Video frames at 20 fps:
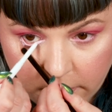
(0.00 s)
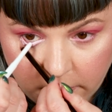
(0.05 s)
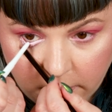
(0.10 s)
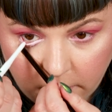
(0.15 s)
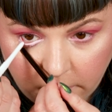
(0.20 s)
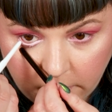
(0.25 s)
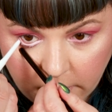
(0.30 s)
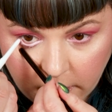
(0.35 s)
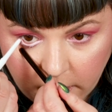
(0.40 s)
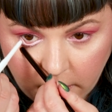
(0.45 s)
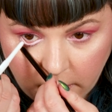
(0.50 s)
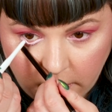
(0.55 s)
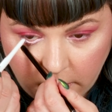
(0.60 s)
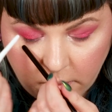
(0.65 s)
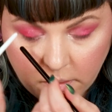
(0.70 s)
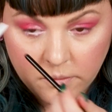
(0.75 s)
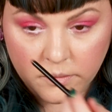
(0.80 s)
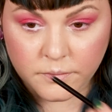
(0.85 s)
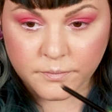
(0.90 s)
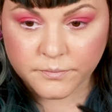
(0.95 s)
There we
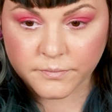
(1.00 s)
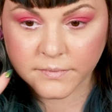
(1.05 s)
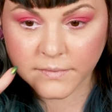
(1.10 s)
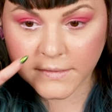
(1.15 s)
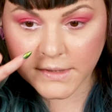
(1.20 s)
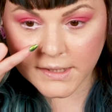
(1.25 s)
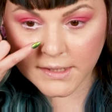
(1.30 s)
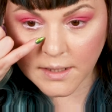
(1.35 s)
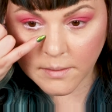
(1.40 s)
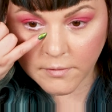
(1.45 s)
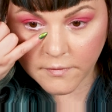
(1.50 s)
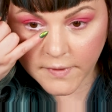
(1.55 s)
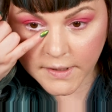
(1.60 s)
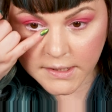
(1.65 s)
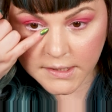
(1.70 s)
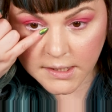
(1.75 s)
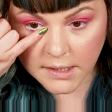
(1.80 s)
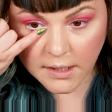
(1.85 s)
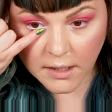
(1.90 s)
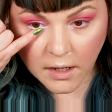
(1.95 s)
go. Some of
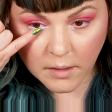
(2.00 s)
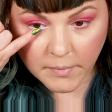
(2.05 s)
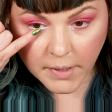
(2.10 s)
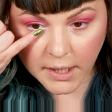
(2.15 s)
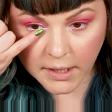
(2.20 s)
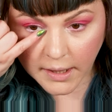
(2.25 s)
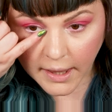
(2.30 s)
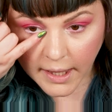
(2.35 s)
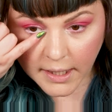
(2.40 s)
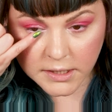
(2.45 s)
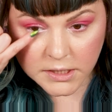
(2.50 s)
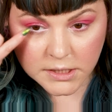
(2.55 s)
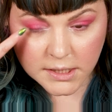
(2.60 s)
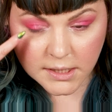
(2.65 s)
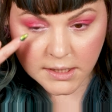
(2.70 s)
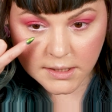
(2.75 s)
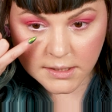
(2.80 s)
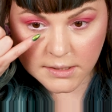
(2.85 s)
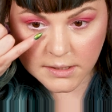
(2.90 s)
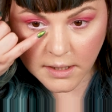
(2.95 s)
it did get on my
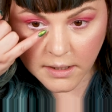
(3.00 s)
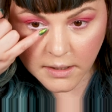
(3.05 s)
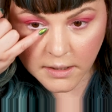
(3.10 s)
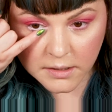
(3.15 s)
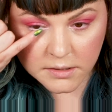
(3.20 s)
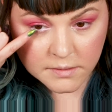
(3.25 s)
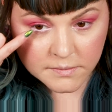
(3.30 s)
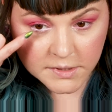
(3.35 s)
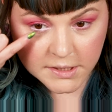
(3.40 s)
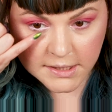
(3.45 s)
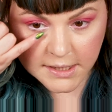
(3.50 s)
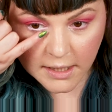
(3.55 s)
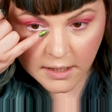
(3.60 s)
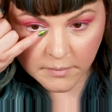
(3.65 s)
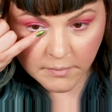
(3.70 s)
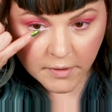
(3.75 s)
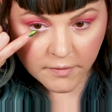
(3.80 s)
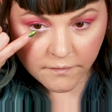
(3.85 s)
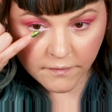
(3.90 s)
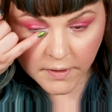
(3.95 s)
lashes, so I'm just
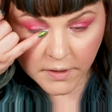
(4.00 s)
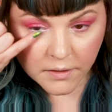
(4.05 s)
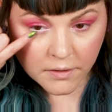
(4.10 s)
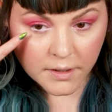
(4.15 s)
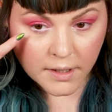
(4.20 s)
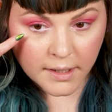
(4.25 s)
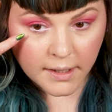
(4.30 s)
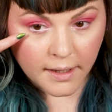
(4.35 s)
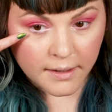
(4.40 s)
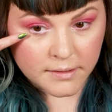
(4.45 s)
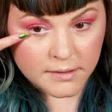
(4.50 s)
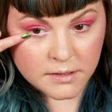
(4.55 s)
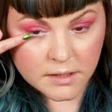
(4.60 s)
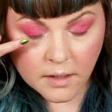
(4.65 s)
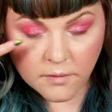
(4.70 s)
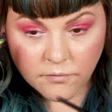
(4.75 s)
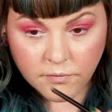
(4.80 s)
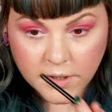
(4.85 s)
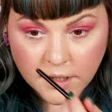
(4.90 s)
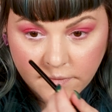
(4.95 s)
taking my finger to get
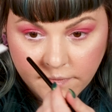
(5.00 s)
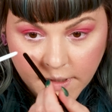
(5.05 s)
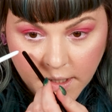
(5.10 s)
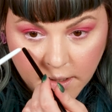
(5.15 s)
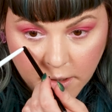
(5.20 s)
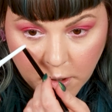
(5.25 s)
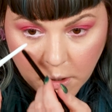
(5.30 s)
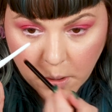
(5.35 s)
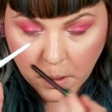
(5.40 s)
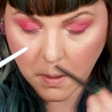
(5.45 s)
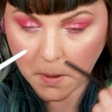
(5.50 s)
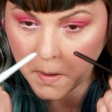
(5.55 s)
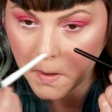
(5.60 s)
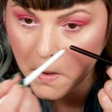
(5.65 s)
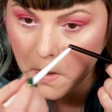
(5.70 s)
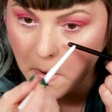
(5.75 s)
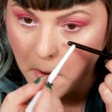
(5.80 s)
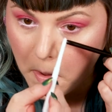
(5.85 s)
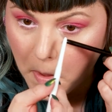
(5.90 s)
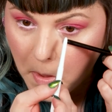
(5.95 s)
rid of it.
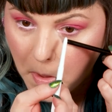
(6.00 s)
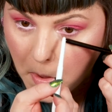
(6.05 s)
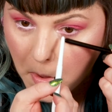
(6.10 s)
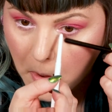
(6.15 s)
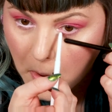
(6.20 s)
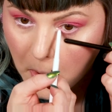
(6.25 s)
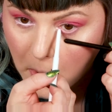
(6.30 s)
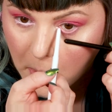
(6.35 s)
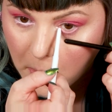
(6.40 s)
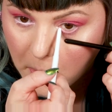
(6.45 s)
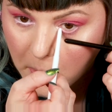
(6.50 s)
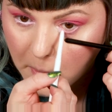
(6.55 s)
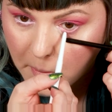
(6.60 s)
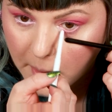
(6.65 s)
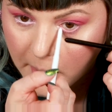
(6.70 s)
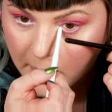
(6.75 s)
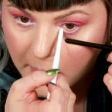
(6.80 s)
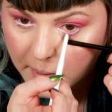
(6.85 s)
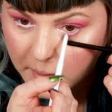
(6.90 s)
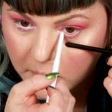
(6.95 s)
Go
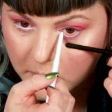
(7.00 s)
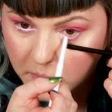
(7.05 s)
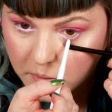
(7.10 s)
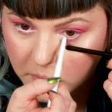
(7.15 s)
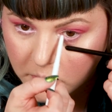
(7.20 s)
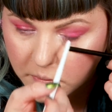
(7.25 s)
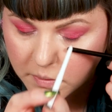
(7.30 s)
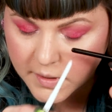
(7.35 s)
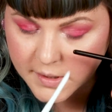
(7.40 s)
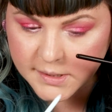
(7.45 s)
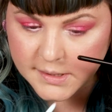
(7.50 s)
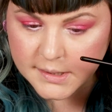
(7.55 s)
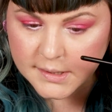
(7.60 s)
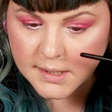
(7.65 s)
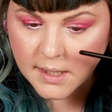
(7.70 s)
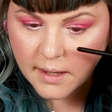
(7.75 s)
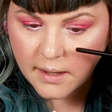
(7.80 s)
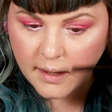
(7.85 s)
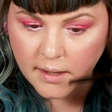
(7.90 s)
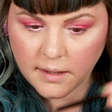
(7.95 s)
ahead and do this
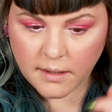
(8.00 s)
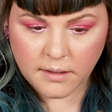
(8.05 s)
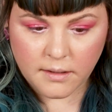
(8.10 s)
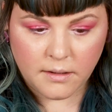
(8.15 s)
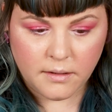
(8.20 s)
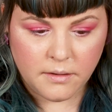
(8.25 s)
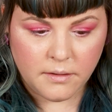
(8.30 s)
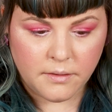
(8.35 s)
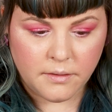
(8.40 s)
side.